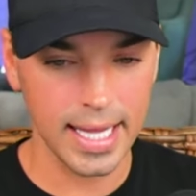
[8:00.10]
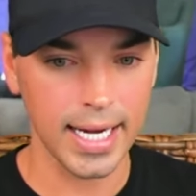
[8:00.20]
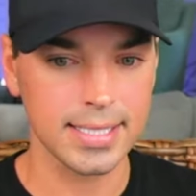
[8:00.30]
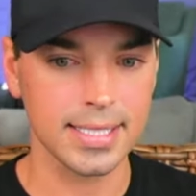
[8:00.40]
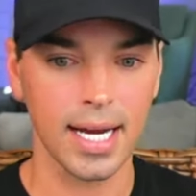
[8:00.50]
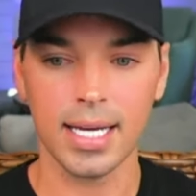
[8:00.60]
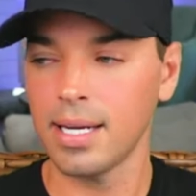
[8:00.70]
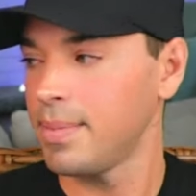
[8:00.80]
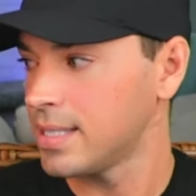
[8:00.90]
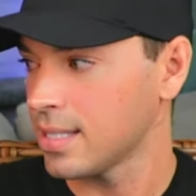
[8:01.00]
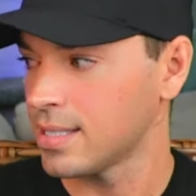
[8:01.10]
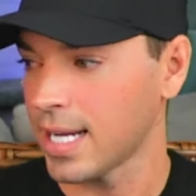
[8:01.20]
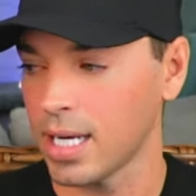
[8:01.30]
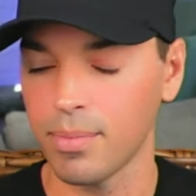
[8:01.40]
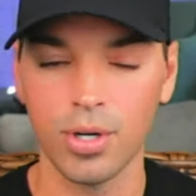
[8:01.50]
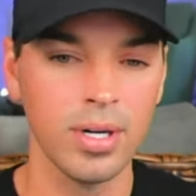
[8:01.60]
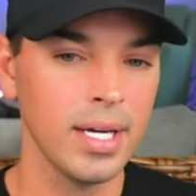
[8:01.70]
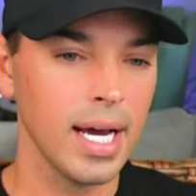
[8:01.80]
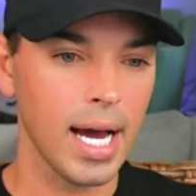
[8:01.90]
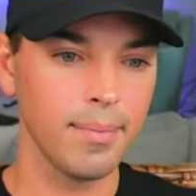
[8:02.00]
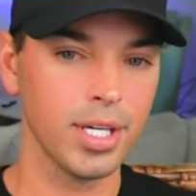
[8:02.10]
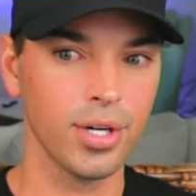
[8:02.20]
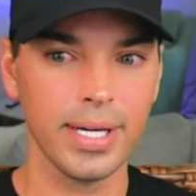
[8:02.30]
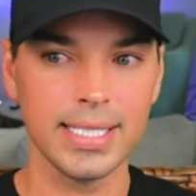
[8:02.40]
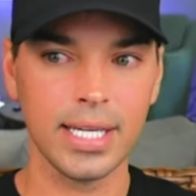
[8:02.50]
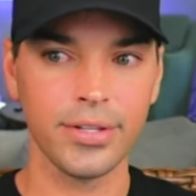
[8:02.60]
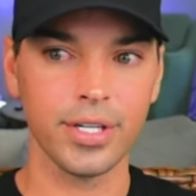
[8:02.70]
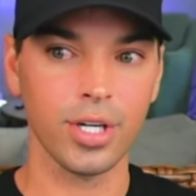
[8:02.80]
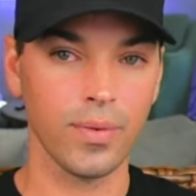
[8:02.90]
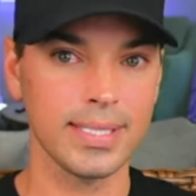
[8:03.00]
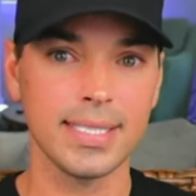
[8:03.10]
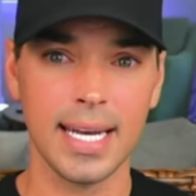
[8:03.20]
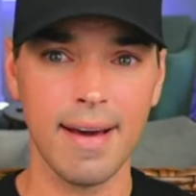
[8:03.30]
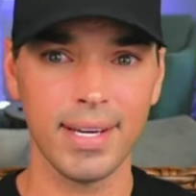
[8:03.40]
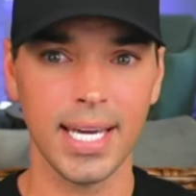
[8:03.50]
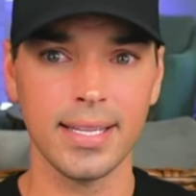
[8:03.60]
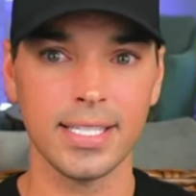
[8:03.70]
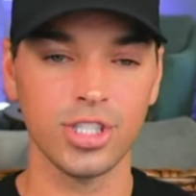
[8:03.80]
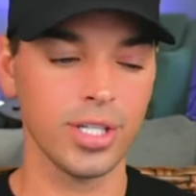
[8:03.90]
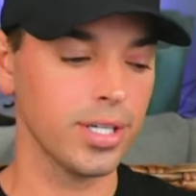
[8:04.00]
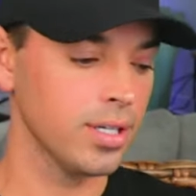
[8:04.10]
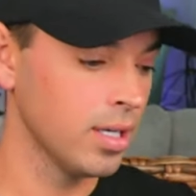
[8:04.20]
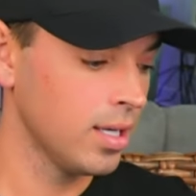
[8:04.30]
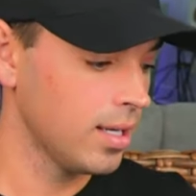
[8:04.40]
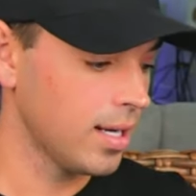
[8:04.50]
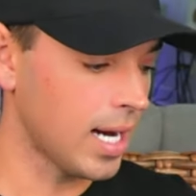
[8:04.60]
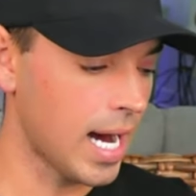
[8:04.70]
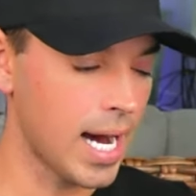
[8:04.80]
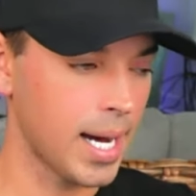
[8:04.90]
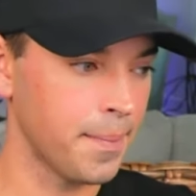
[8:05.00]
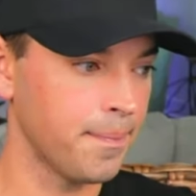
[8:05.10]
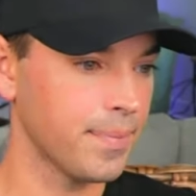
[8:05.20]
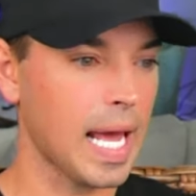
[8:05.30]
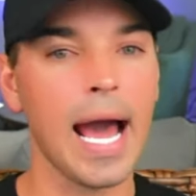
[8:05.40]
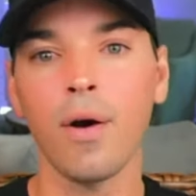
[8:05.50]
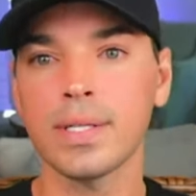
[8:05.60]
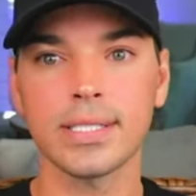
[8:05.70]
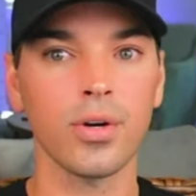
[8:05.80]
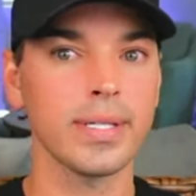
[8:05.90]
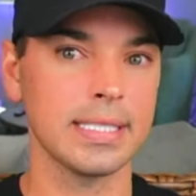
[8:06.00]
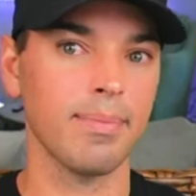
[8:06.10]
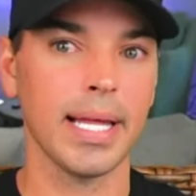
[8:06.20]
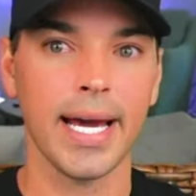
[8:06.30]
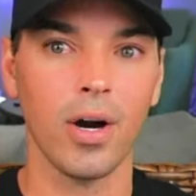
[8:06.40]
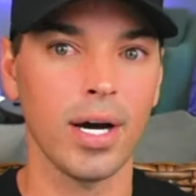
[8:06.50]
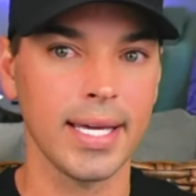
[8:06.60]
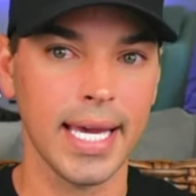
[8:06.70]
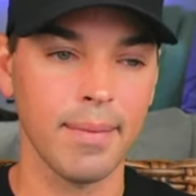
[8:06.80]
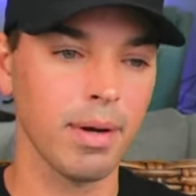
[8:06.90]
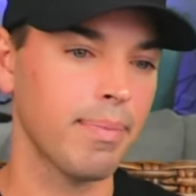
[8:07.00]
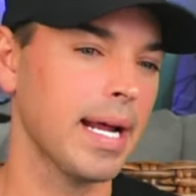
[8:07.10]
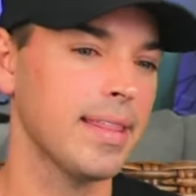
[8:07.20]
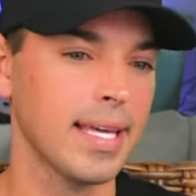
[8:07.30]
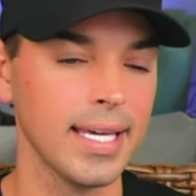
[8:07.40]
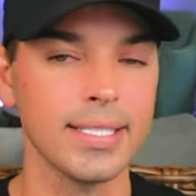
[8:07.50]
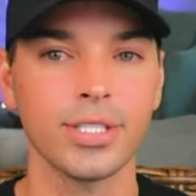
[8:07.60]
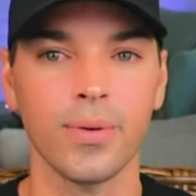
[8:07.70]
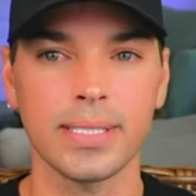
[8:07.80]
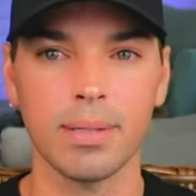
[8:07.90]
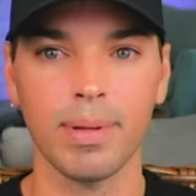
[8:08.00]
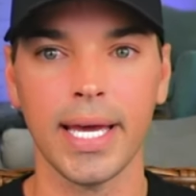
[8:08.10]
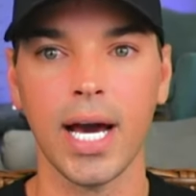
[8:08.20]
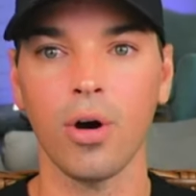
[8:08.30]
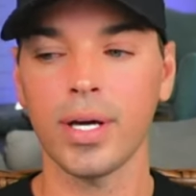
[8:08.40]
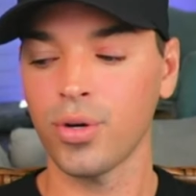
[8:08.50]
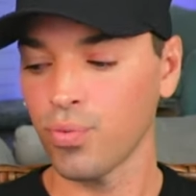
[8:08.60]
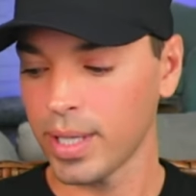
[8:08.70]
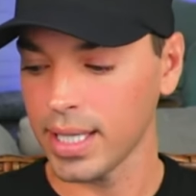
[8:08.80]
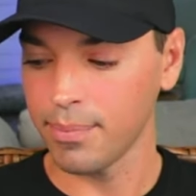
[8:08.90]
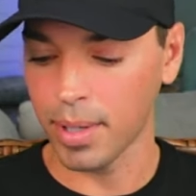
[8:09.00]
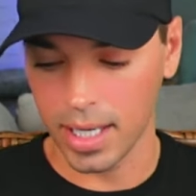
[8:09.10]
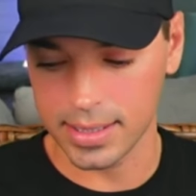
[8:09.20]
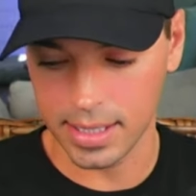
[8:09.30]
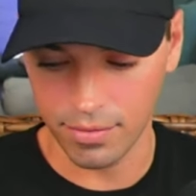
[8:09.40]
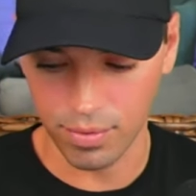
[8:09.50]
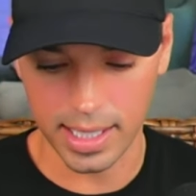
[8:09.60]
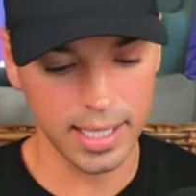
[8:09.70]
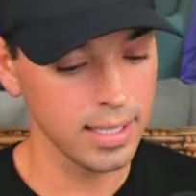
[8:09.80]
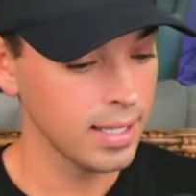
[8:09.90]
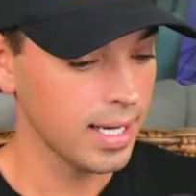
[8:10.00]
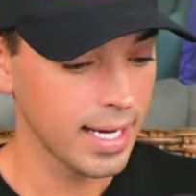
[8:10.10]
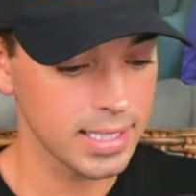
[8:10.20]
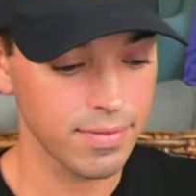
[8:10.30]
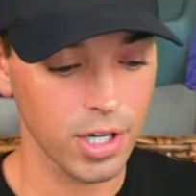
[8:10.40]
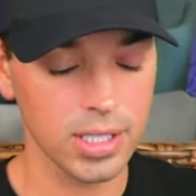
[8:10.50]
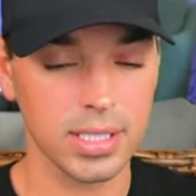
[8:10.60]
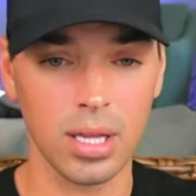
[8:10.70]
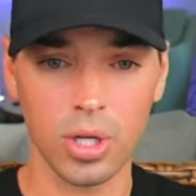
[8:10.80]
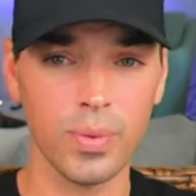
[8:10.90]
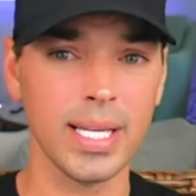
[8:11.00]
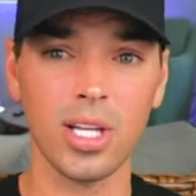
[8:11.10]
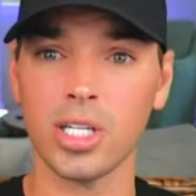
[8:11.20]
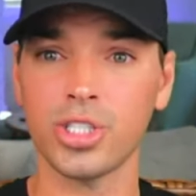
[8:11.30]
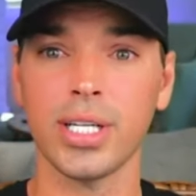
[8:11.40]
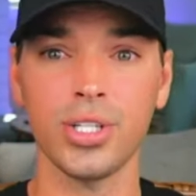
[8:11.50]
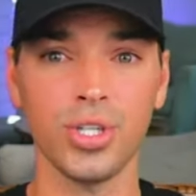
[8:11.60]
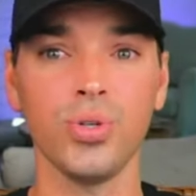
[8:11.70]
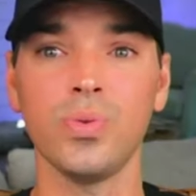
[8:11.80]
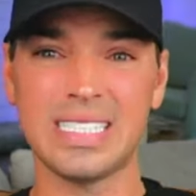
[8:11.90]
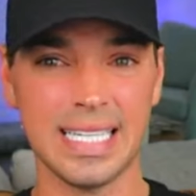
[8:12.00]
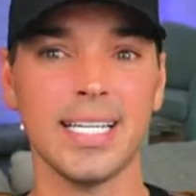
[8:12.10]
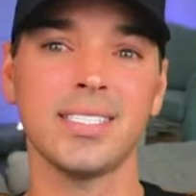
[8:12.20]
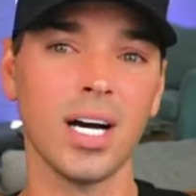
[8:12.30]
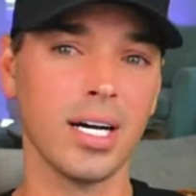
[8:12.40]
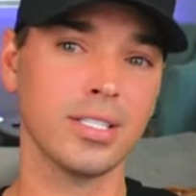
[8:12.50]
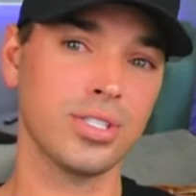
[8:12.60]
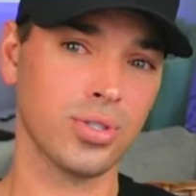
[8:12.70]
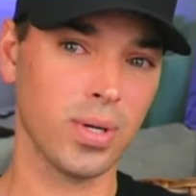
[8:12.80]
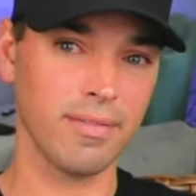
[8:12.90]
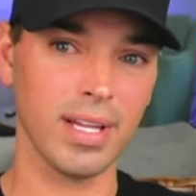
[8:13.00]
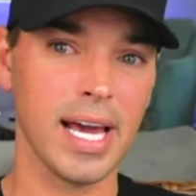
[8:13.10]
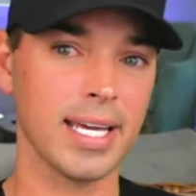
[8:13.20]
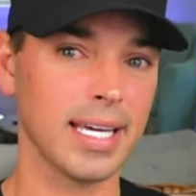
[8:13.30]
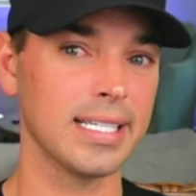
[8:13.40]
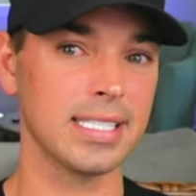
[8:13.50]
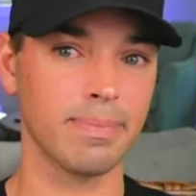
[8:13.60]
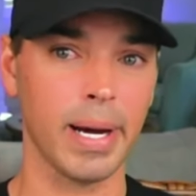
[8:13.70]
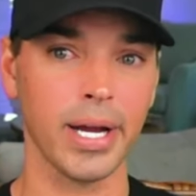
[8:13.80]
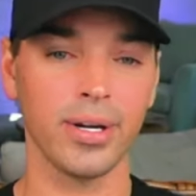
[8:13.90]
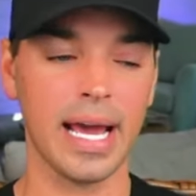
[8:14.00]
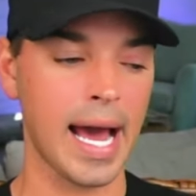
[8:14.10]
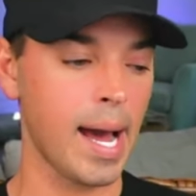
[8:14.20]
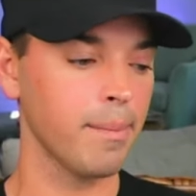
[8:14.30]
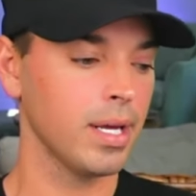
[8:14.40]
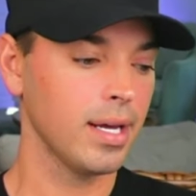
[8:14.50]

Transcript: that it's not going to be sustainable, I'm curious how they're going to navigate this year, um, how it's going to play out on camera, but I think it's going to play out in a really positive way. As far as Luis launching a new TikTok sort of like inspired app,